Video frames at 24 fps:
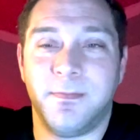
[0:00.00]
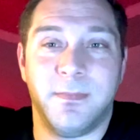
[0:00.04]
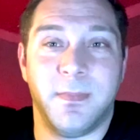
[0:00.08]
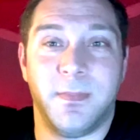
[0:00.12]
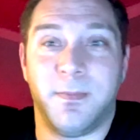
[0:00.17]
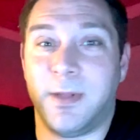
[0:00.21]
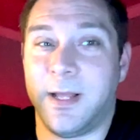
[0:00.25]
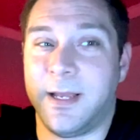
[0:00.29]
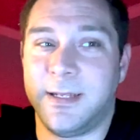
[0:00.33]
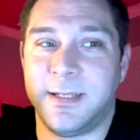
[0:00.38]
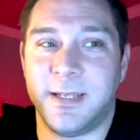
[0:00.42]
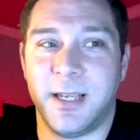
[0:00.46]

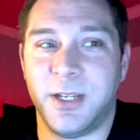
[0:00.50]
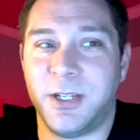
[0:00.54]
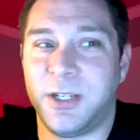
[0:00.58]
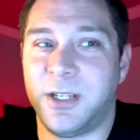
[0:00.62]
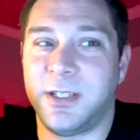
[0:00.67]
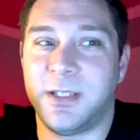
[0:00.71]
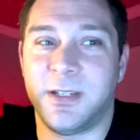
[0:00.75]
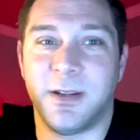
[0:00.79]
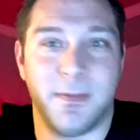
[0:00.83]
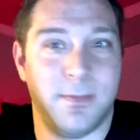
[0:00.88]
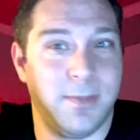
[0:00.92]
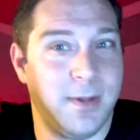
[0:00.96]
PlayStations
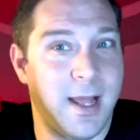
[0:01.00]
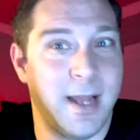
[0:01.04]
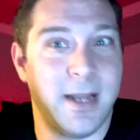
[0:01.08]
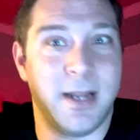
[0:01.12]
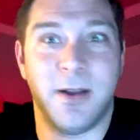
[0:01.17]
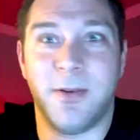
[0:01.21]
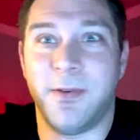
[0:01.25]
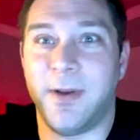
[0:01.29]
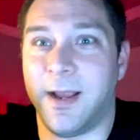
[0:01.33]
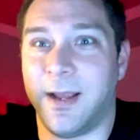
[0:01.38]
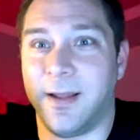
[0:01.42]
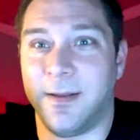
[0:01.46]
are black or
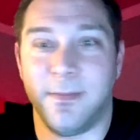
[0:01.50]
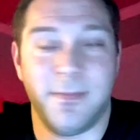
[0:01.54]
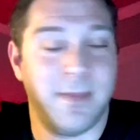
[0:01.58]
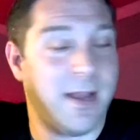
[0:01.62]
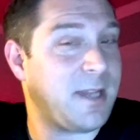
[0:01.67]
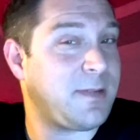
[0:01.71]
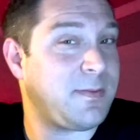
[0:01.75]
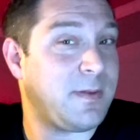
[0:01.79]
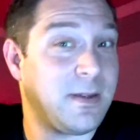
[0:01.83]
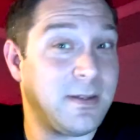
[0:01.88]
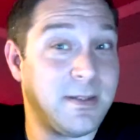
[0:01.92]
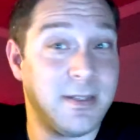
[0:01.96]
white.
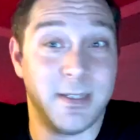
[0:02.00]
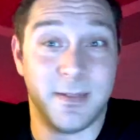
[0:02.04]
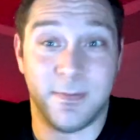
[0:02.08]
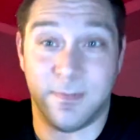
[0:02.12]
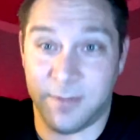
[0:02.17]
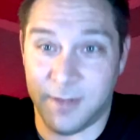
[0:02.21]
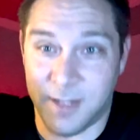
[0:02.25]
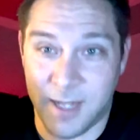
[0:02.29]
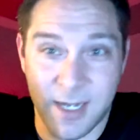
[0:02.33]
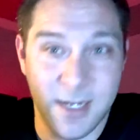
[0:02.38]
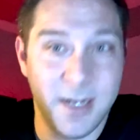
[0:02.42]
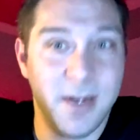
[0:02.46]
Xbox is
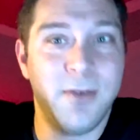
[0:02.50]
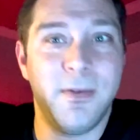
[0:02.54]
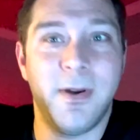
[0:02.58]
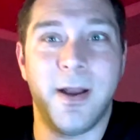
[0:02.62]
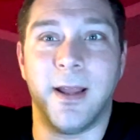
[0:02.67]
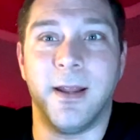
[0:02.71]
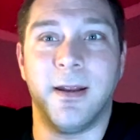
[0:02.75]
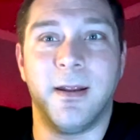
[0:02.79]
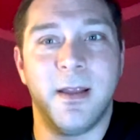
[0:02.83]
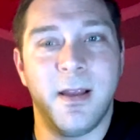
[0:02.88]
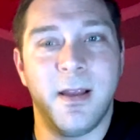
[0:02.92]
black or white.